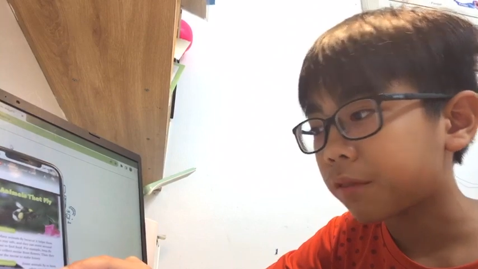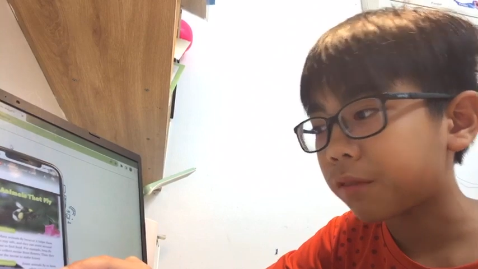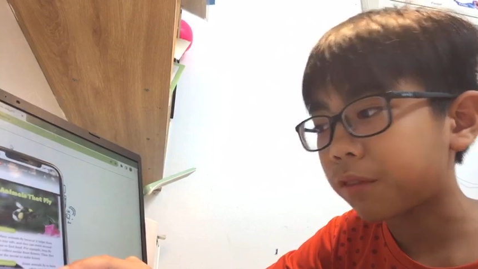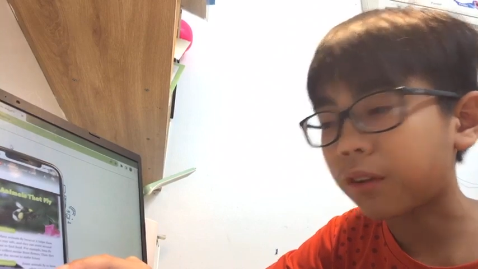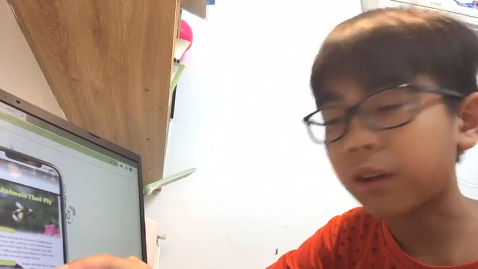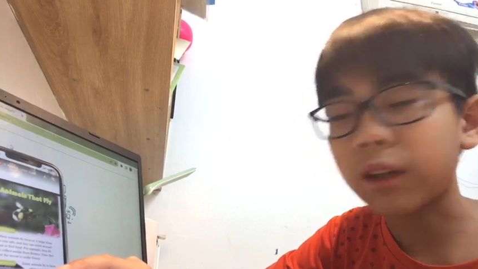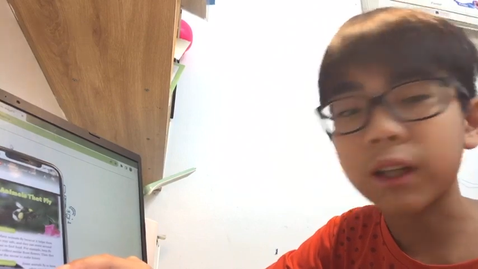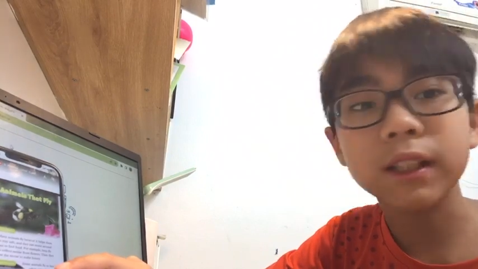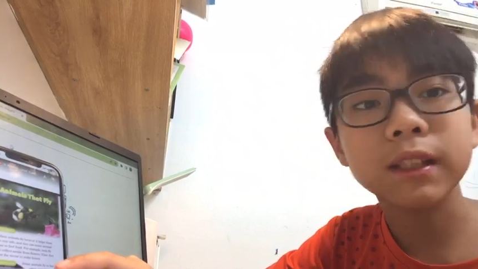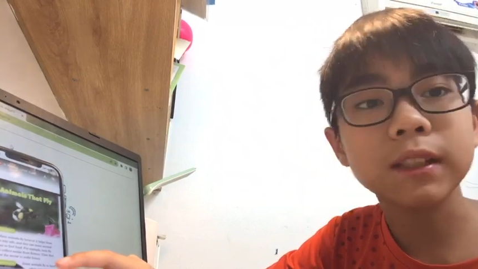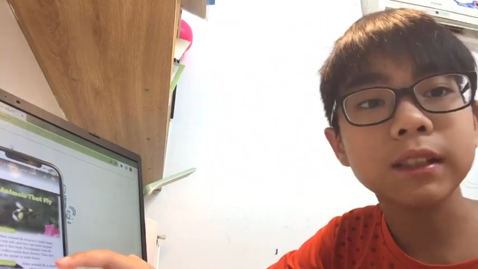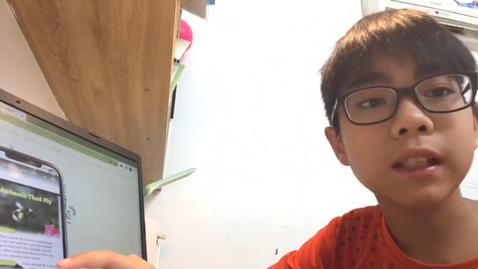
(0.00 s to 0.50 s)

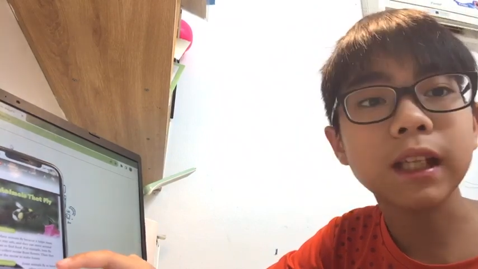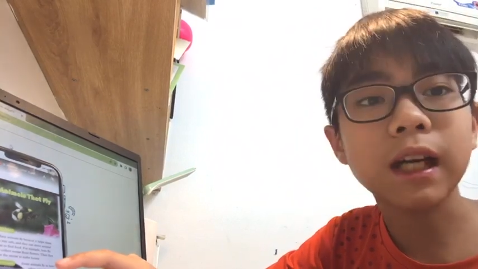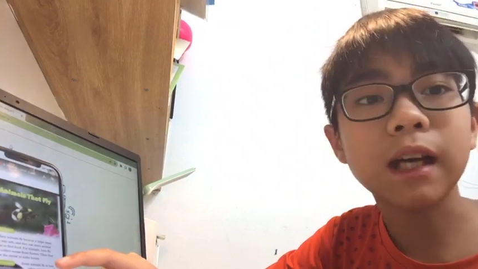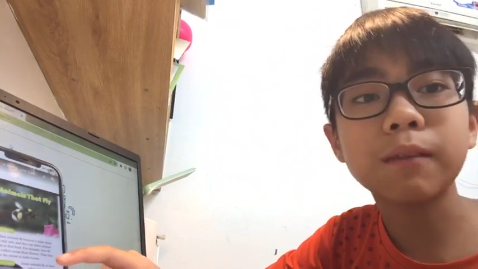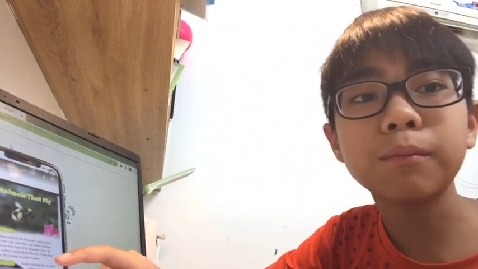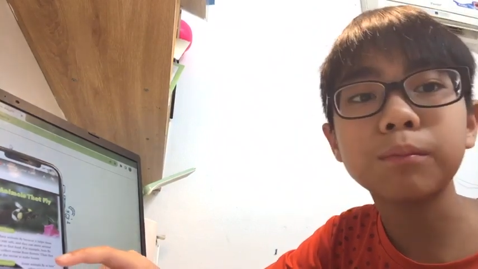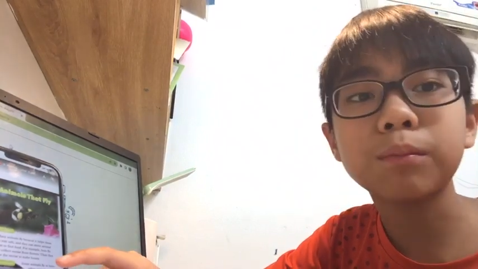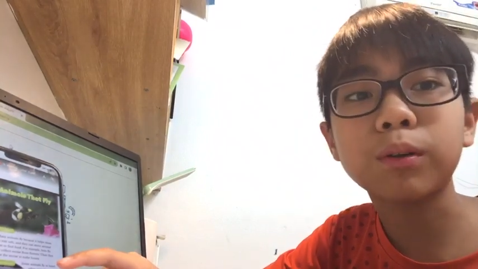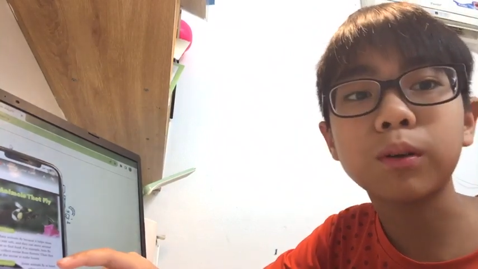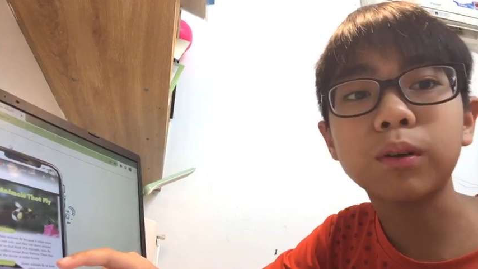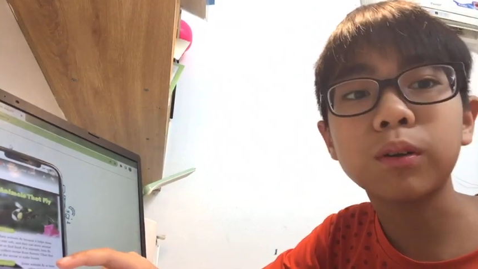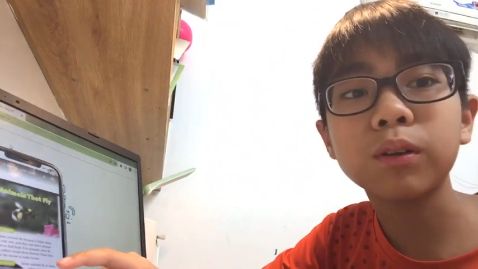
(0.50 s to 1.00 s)
For
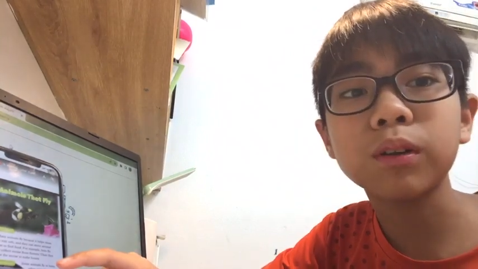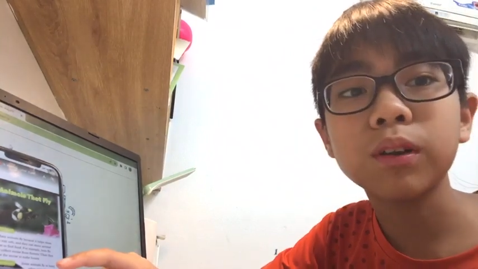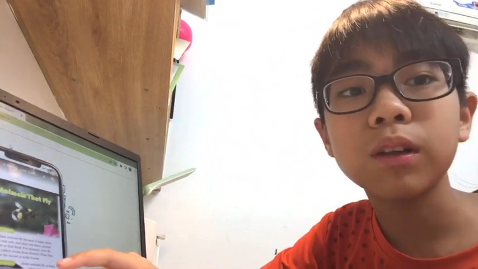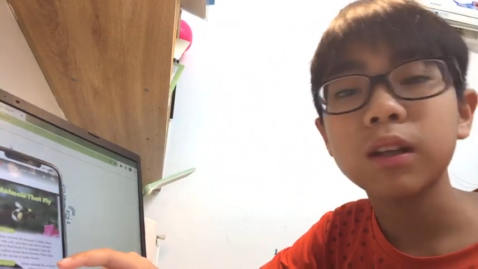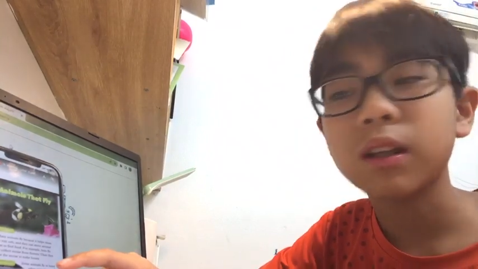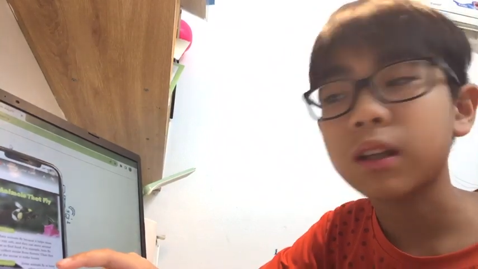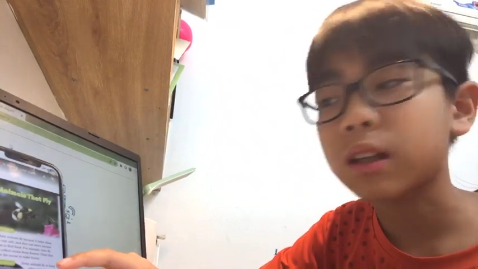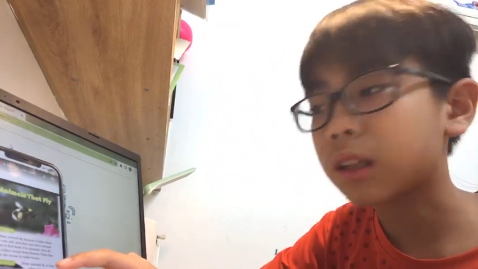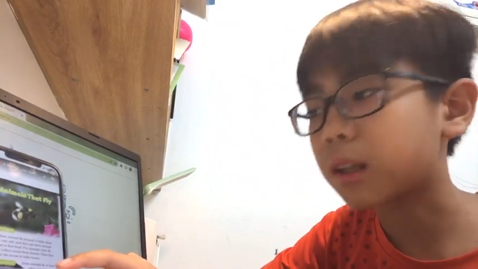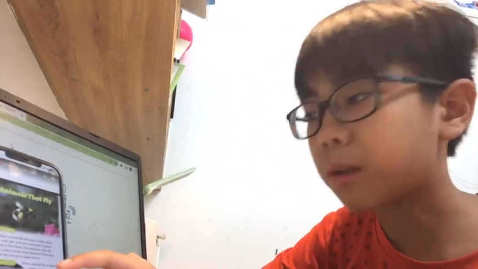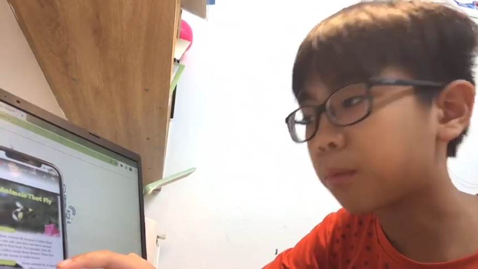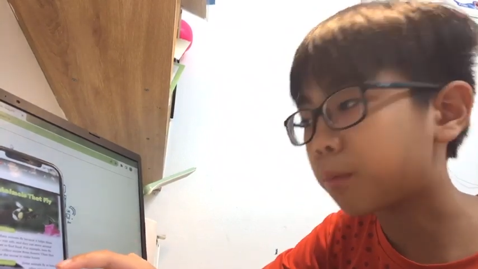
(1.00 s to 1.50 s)
example,
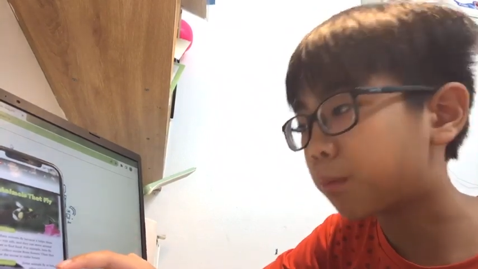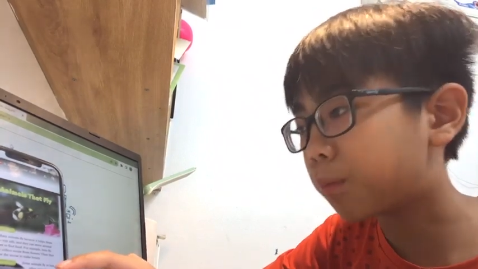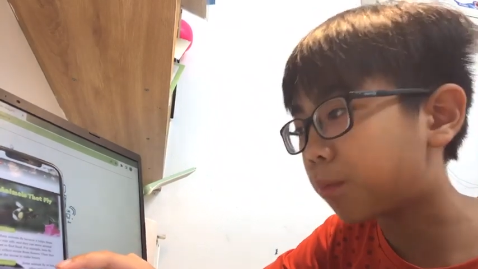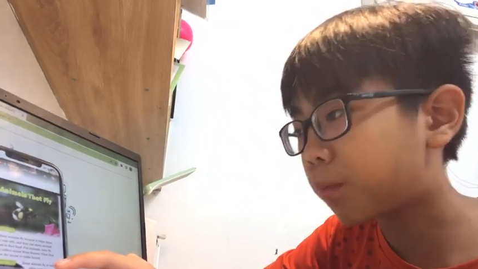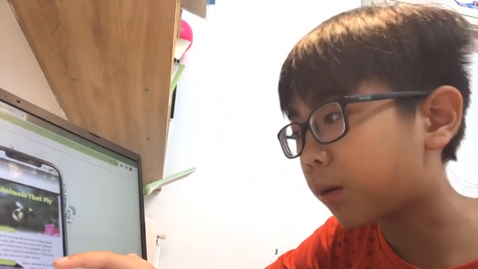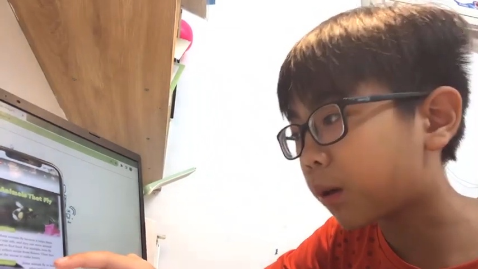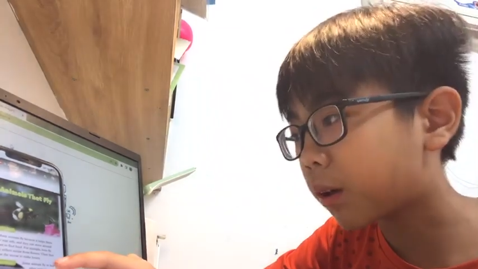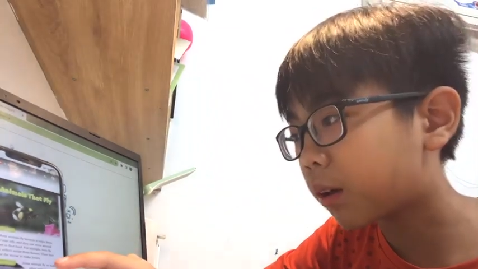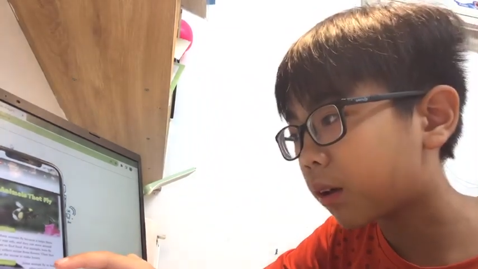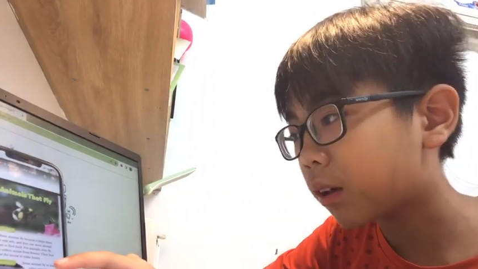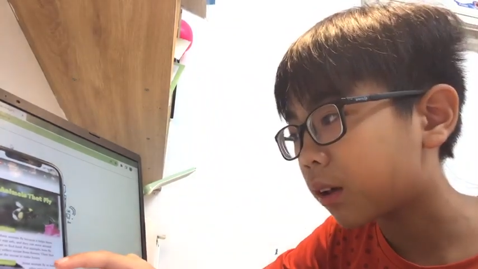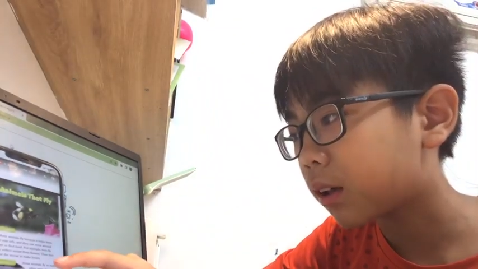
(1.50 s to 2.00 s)

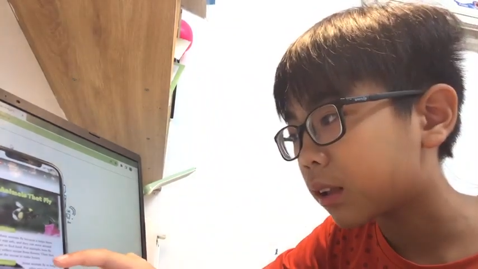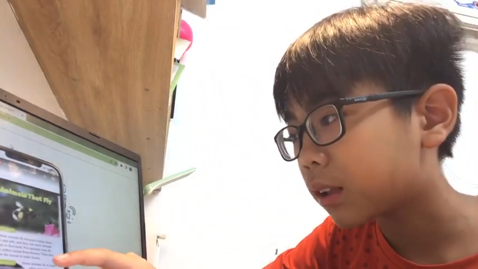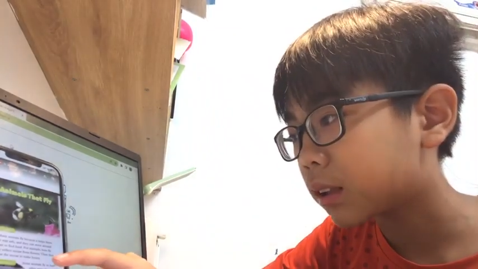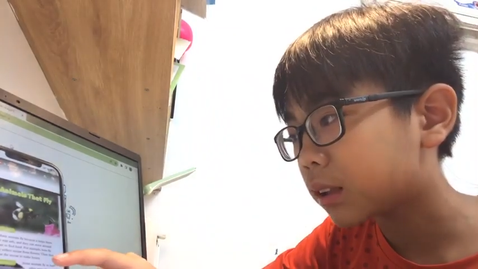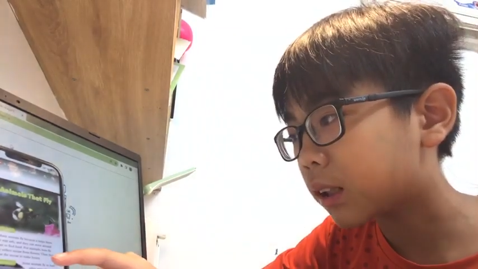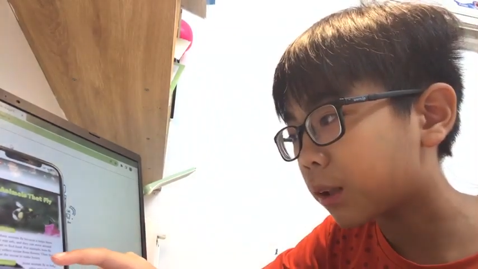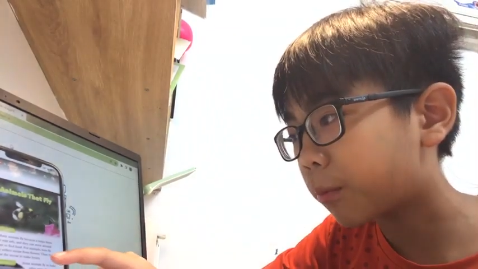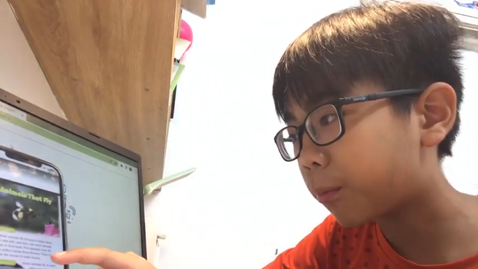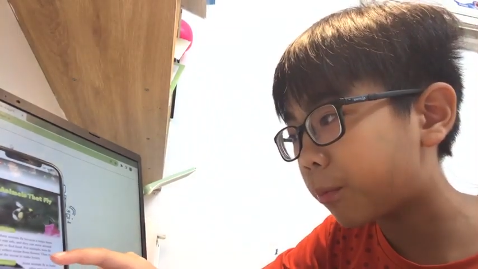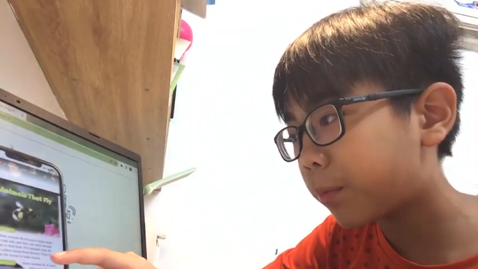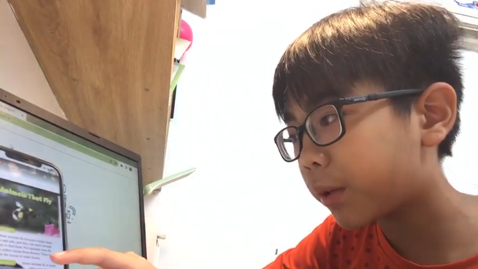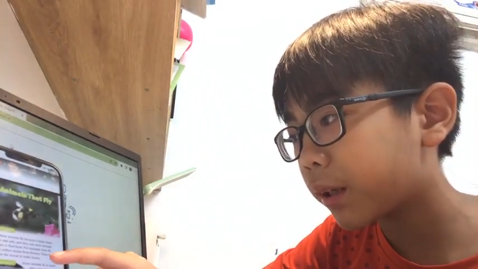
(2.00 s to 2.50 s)
the